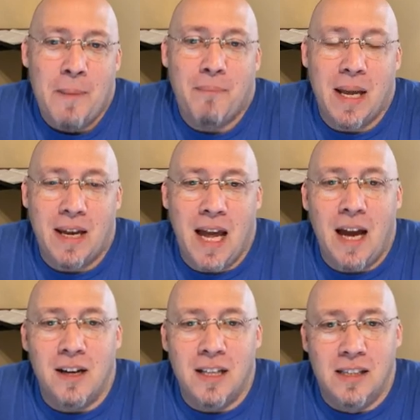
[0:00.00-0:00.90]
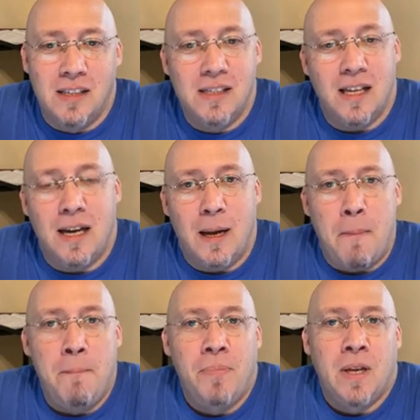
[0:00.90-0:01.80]
man, how is
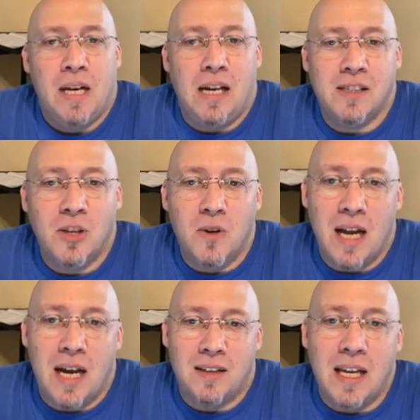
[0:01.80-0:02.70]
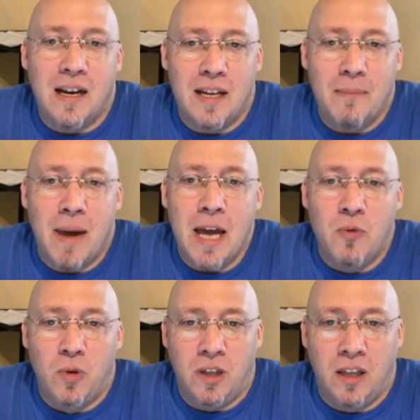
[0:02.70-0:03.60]
um, how's it going out there in
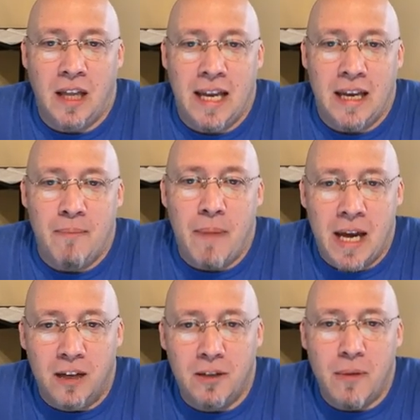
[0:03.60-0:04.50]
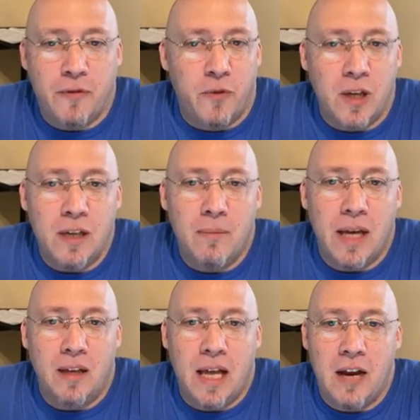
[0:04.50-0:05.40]
Maywood land? Mel, my friend
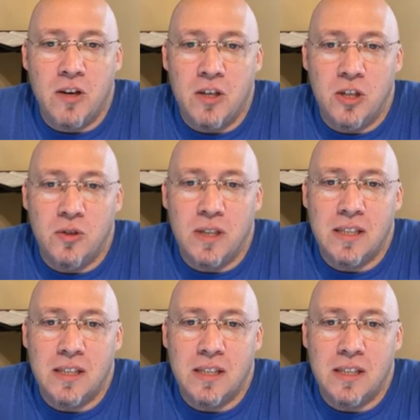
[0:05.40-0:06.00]
Mel, how are you doing?